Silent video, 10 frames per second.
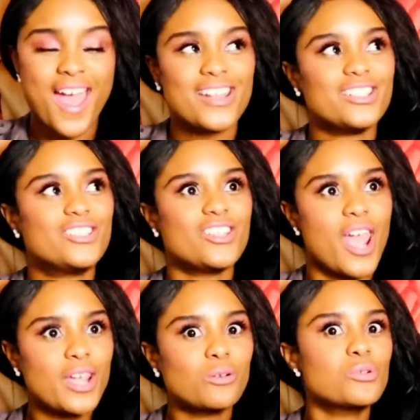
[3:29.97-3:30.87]

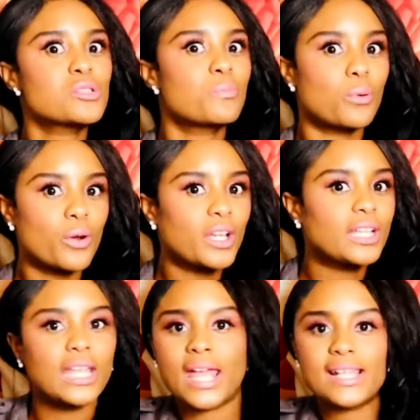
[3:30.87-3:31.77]
Jake was
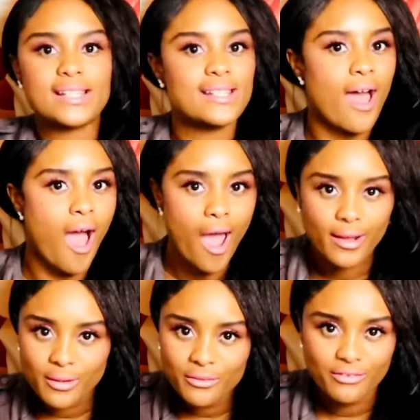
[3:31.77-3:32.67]
pretty the
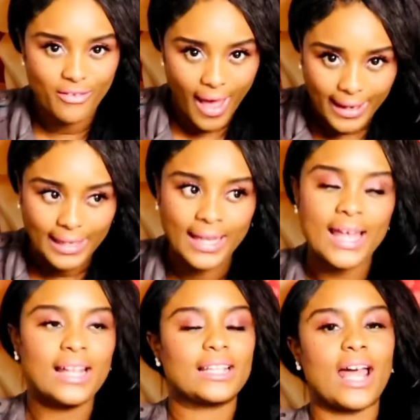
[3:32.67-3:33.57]
entire fight.
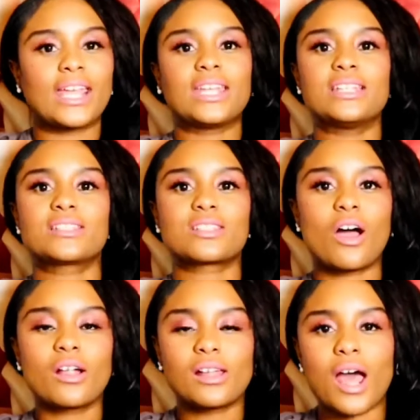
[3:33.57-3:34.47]
Like, he
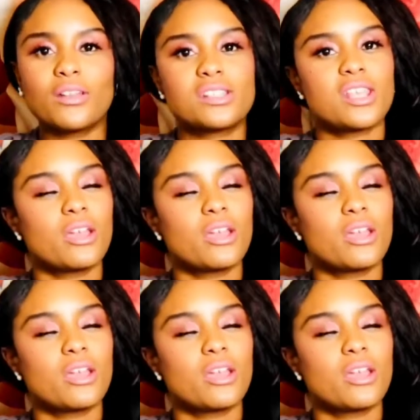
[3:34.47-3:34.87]
started out, his hair